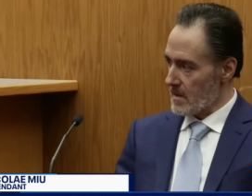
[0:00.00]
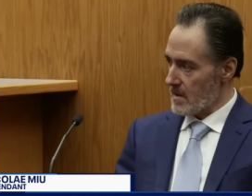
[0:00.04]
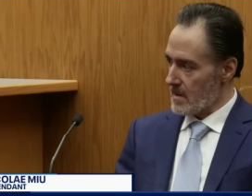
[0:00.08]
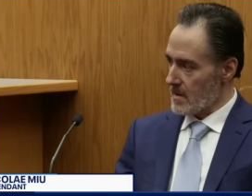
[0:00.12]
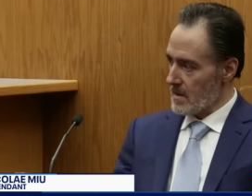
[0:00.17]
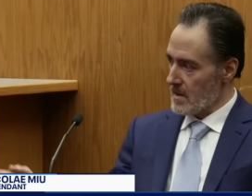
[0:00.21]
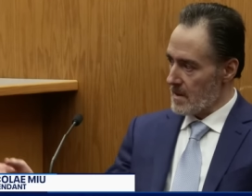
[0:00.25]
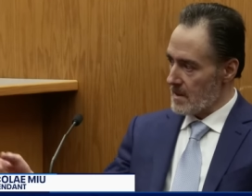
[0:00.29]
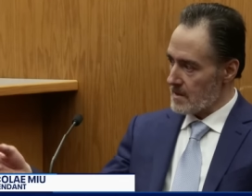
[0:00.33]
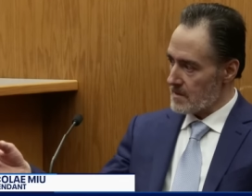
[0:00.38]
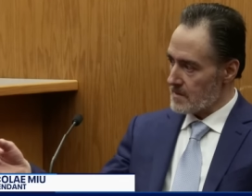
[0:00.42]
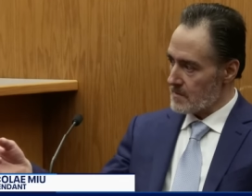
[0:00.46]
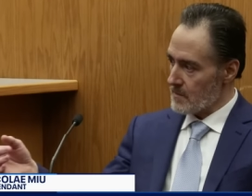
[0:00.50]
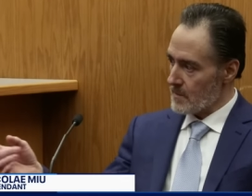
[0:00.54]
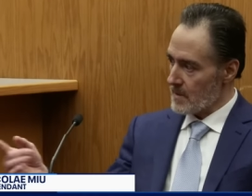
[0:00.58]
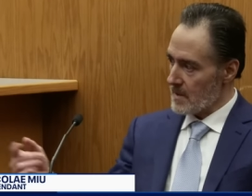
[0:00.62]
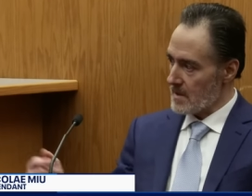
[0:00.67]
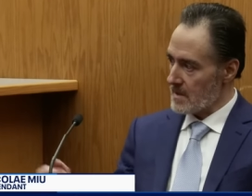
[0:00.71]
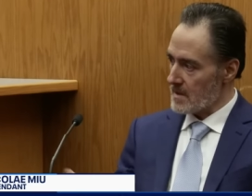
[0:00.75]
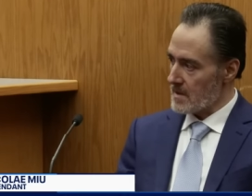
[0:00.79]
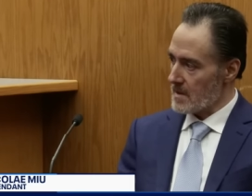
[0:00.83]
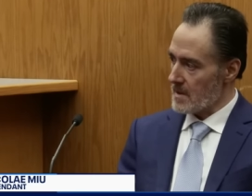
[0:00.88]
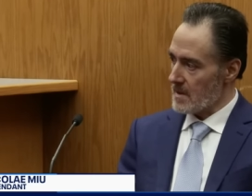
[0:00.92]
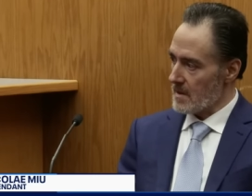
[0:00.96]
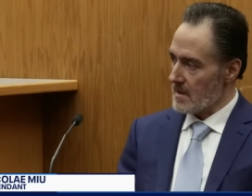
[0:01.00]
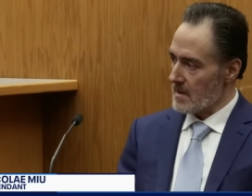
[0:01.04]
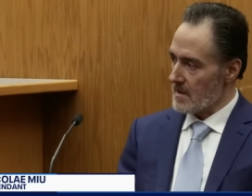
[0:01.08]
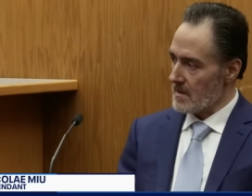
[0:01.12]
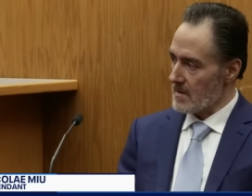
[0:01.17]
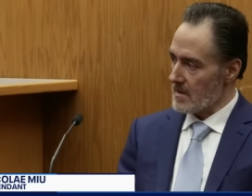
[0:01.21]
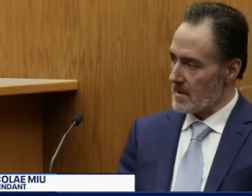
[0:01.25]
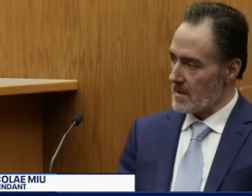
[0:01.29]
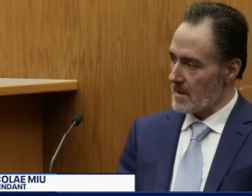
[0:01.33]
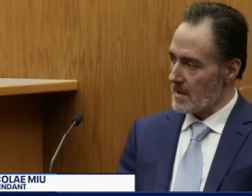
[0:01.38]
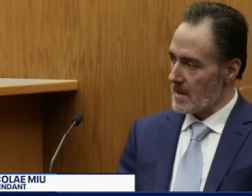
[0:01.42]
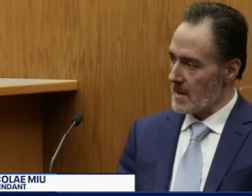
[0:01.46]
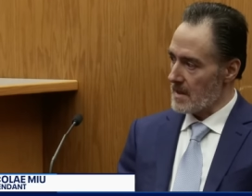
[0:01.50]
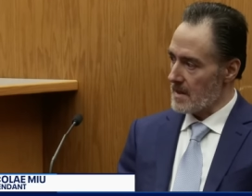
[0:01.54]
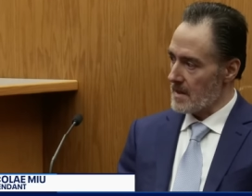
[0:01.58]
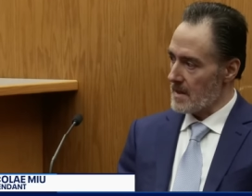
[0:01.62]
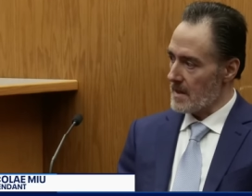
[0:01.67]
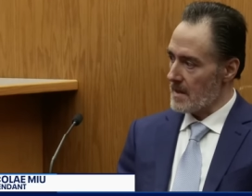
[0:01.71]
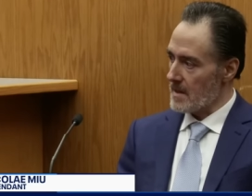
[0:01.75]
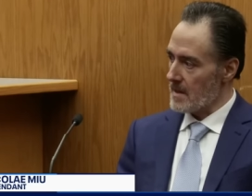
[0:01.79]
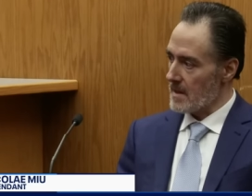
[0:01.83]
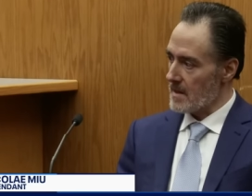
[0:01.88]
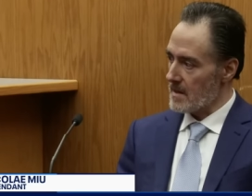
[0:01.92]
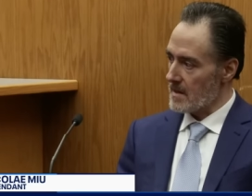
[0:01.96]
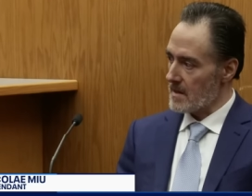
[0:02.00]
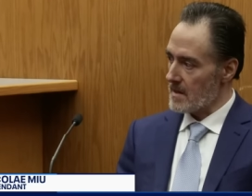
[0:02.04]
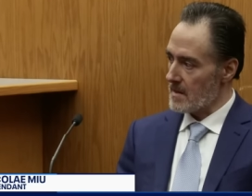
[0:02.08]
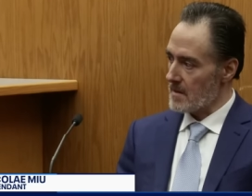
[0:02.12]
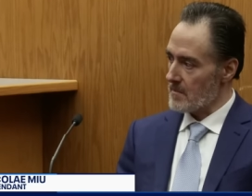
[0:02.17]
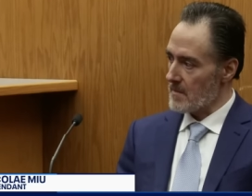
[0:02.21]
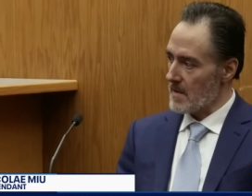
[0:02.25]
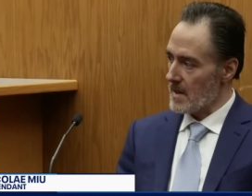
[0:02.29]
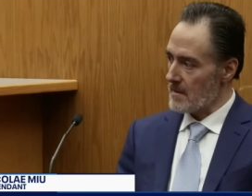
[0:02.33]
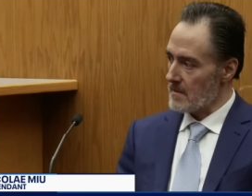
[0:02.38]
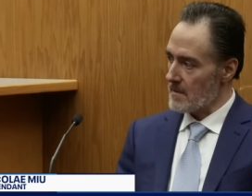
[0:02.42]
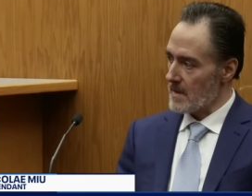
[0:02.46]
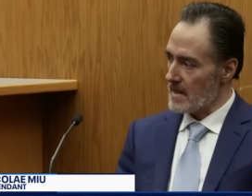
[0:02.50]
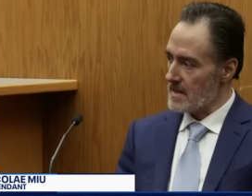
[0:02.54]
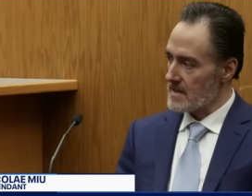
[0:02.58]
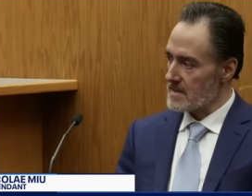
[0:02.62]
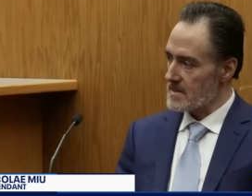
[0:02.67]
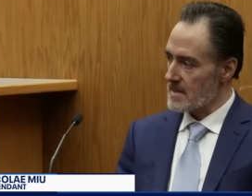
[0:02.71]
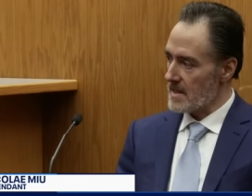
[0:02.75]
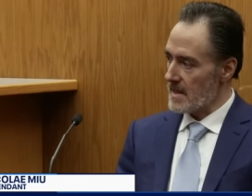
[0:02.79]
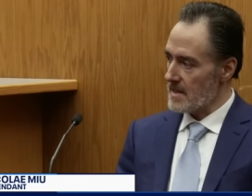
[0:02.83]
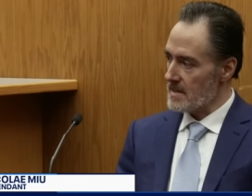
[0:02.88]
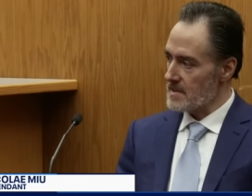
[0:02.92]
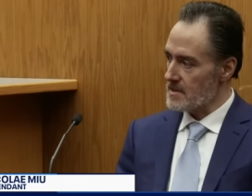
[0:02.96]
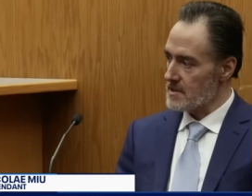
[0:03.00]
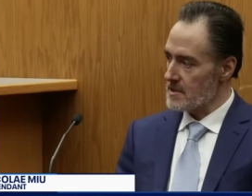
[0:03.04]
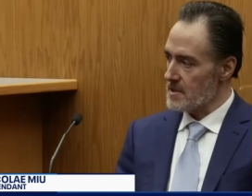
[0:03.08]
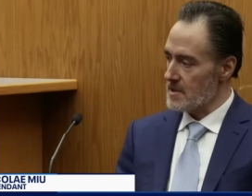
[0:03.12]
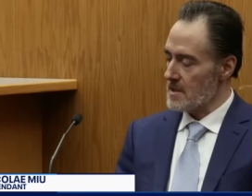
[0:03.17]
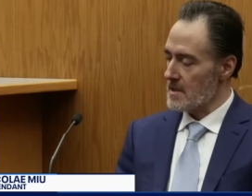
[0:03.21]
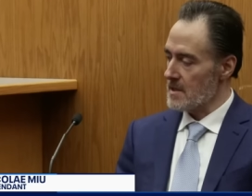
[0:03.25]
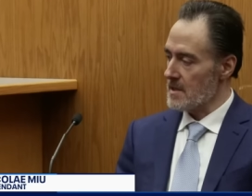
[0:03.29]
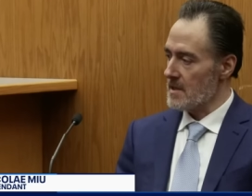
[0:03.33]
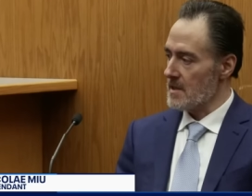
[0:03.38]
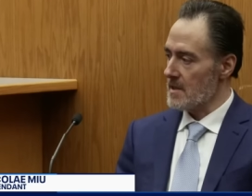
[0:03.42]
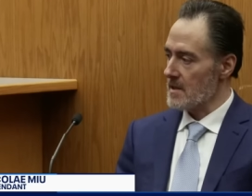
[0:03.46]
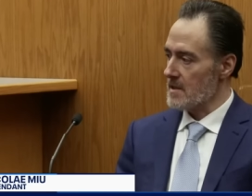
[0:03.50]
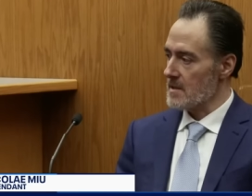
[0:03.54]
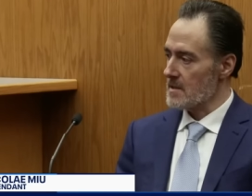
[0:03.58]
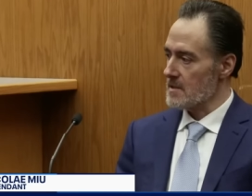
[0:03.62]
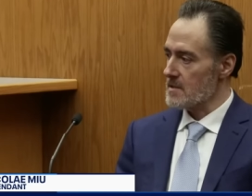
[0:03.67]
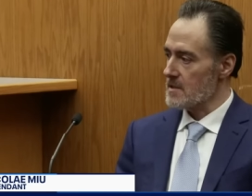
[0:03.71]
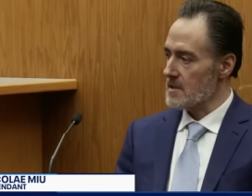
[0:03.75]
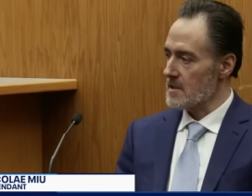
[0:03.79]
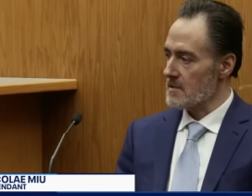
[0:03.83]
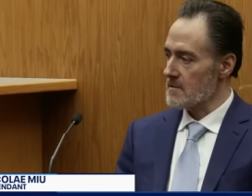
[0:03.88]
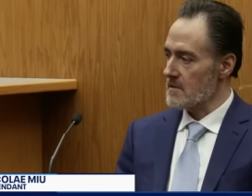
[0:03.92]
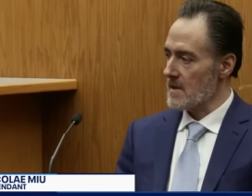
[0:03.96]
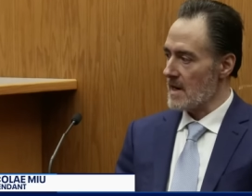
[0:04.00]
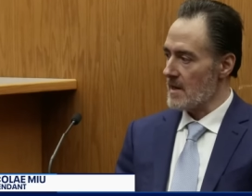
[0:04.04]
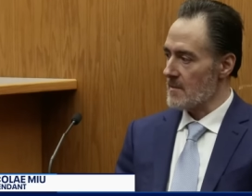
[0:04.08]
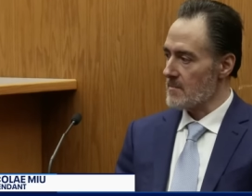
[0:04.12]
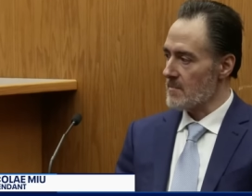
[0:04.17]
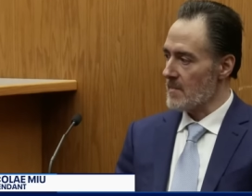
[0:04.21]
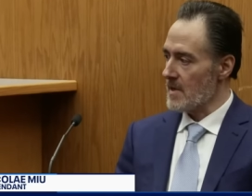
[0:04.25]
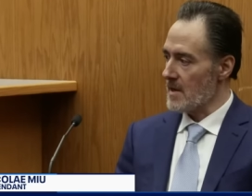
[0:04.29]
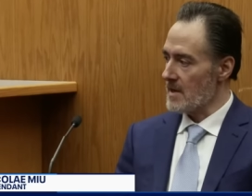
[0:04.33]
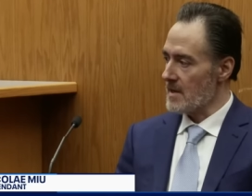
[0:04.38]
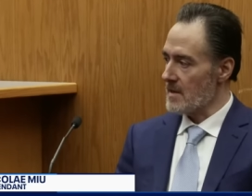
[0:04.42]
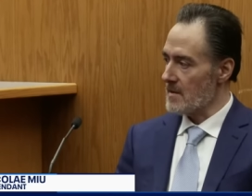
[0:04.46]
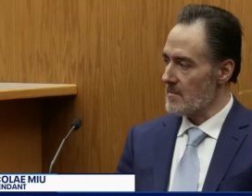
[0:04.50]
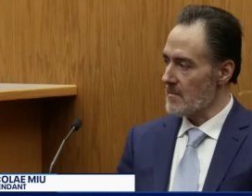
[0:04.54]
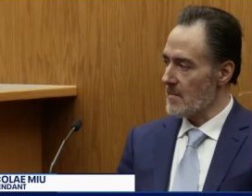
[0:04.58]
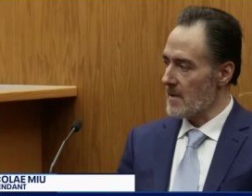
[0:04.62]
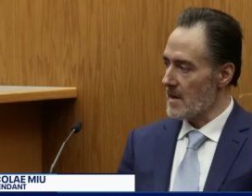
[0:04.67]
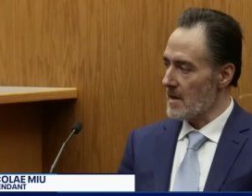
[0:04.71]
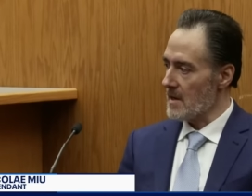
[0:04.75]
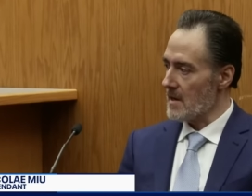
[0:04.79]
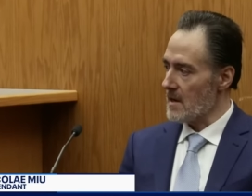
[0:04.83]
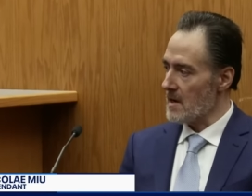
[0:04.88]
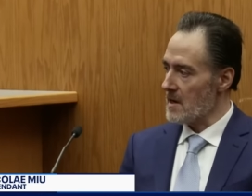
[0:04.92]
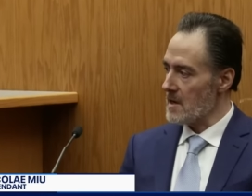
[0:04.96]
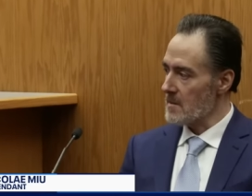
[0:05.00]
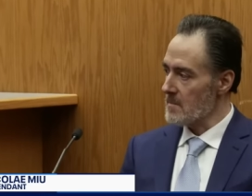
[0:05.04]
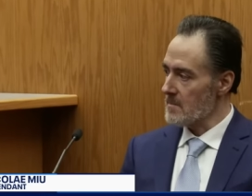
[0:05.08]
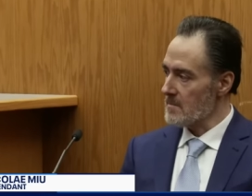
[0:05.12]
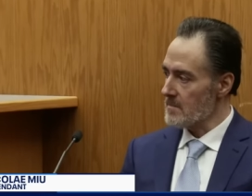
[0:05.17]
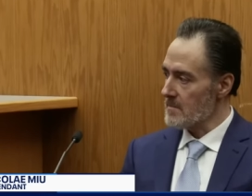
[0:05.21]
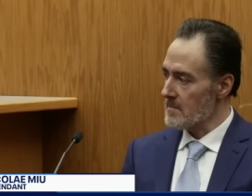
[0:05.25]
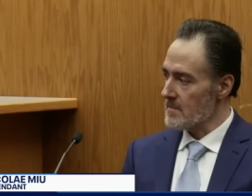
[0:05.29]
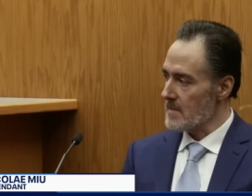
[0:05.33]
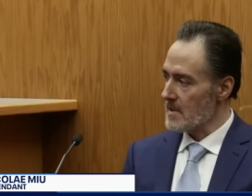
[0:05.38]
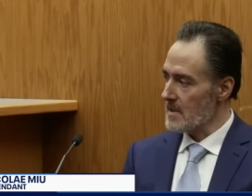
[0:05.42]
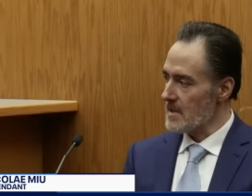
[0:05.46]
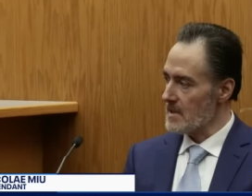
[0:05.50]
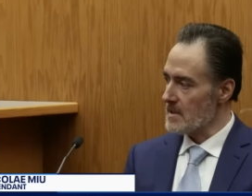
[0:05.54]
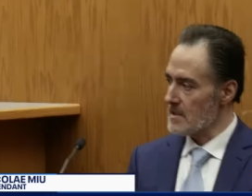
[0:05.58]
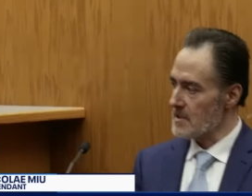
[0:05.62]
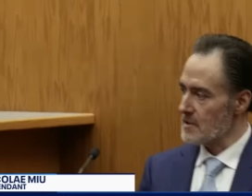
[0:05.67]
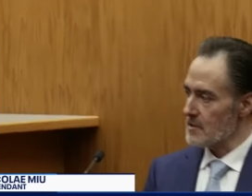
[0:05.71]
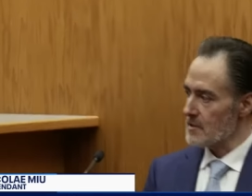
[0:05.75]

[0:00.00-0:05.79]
this one, the lady on my right side, she uh, she grabbed my my arm and she